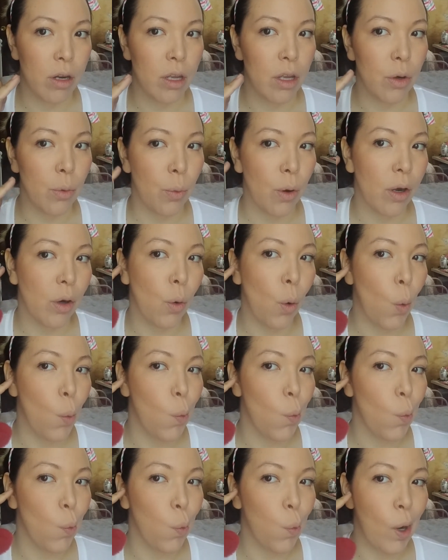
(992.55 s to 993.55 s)
You don't want to go
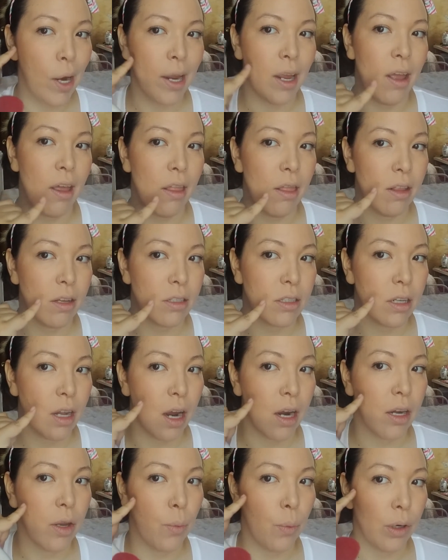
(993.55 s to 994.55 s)
right in this
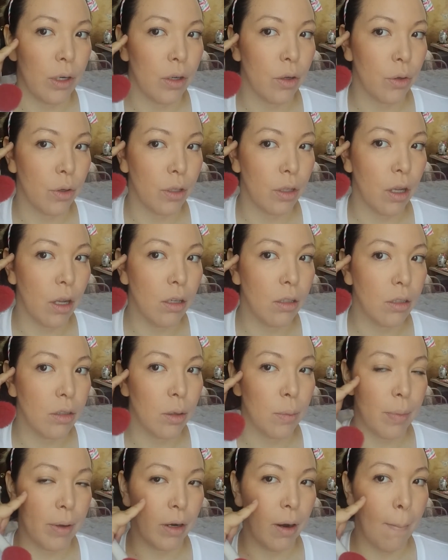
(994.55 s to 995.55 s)
line. You want to go to a
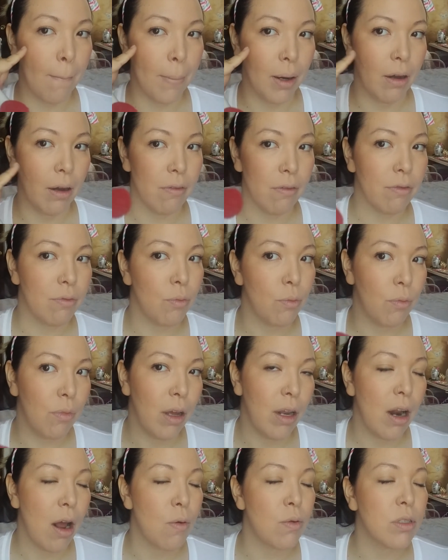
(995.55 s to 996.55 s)
little bit above.
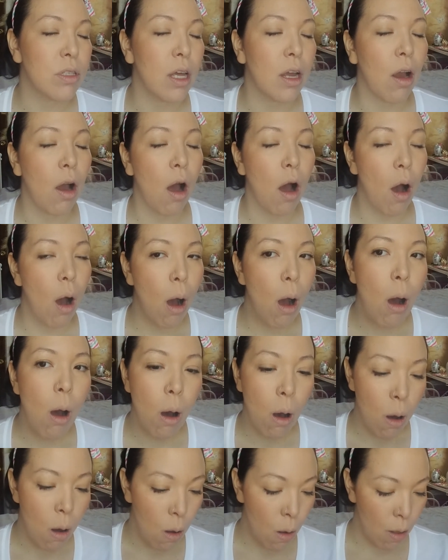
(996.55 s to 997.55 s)
And I was like,
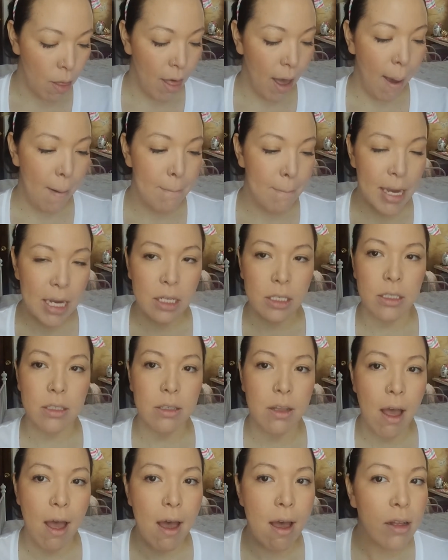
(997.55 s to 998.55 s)
oh, that makes
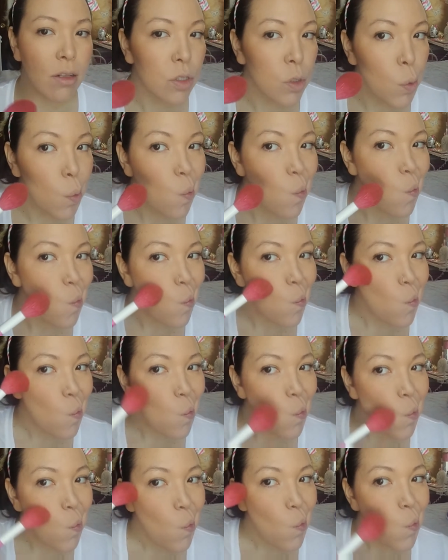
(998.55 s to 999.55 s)
sense.
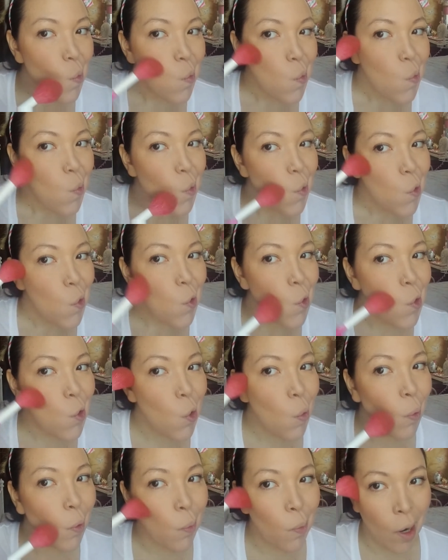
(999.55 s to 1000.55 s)

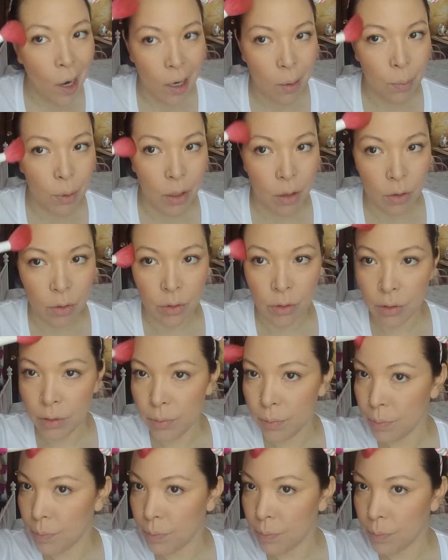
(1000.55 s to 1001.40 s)
Super mind blown.